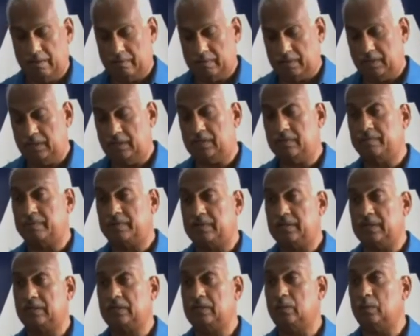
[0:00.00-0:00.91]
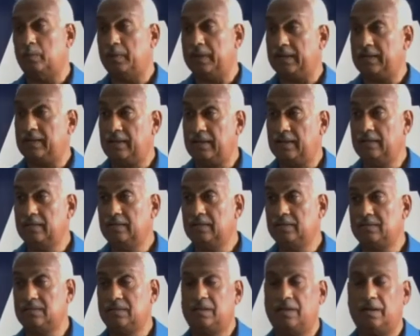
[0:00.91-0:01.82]
need to protect our
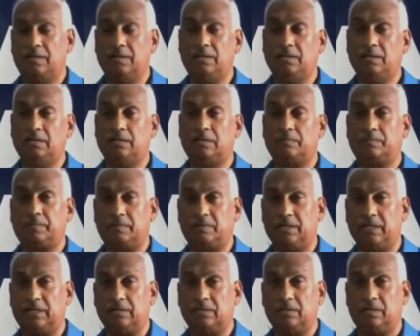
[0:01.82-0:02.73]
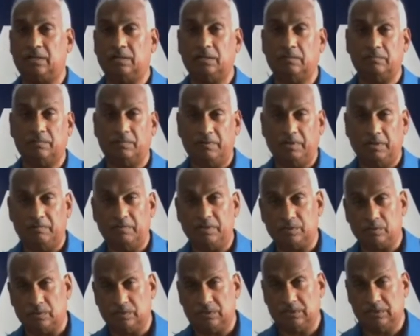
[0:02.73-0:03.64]
wetlands, and the need to protect other marine
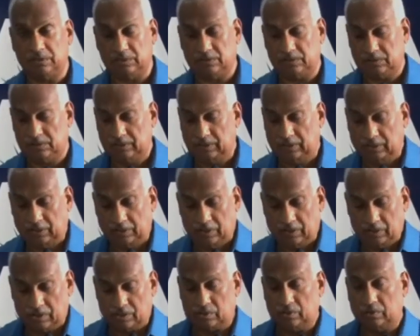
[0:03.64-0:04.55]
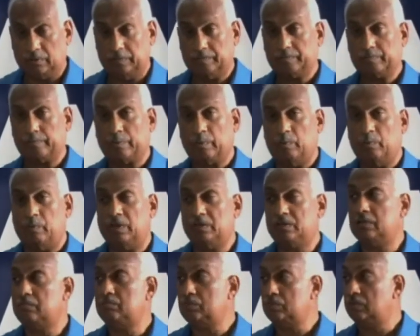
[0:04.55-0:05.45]
resources. So we want
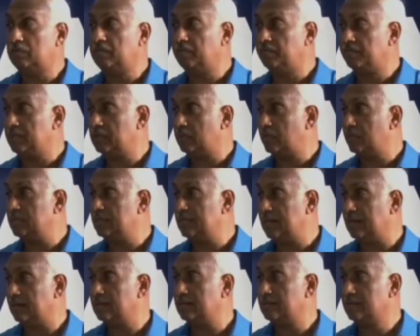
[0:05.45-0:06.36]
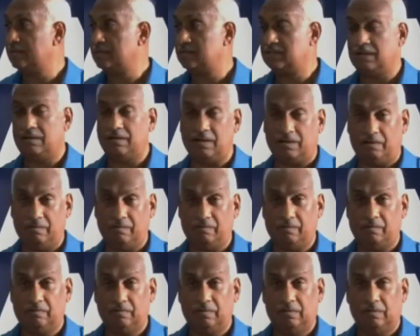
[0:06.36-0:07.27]
to move towards that scenario
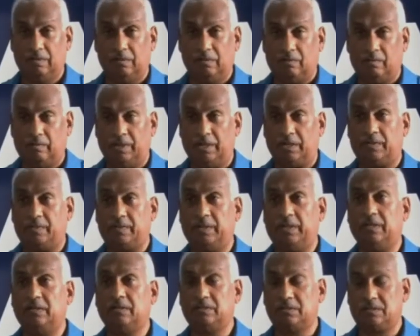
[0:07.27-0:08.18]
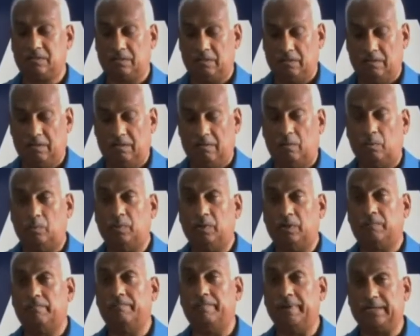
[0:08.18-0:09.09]
where things work
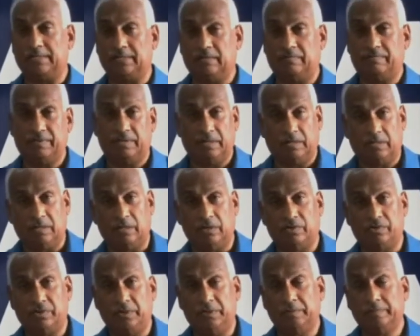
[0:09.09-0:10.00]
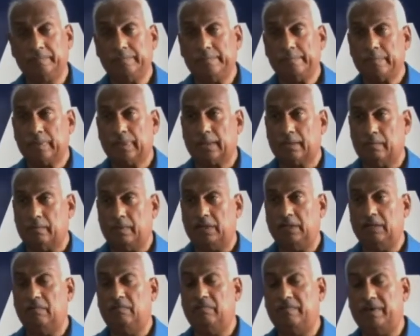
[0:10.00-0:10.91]
better for the country, where
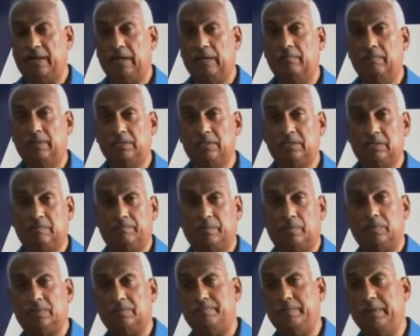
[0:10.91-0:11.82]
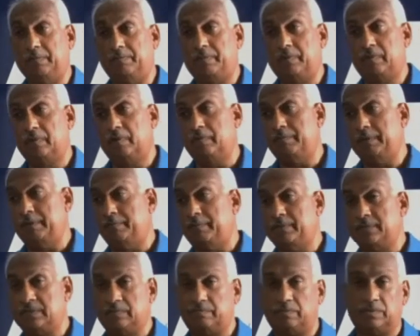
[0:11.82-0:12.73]
the environment supports people and people
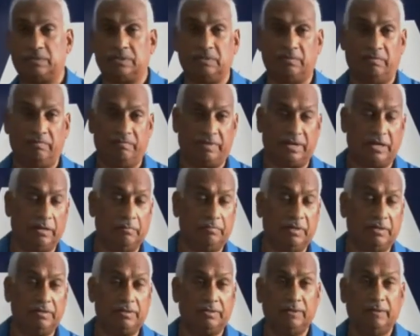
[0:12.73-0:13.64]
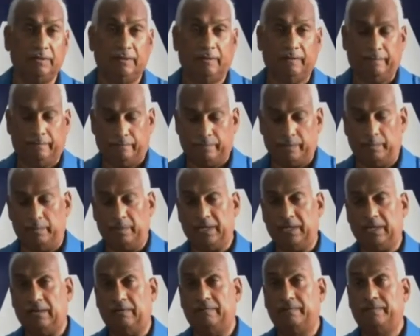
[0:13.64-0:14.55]
support the environment, where we
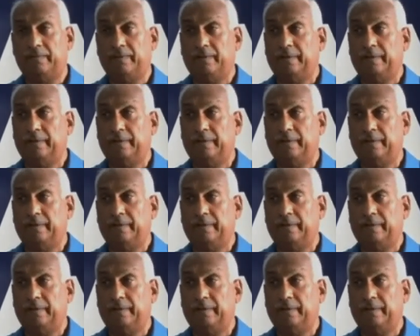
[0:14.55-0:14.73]
have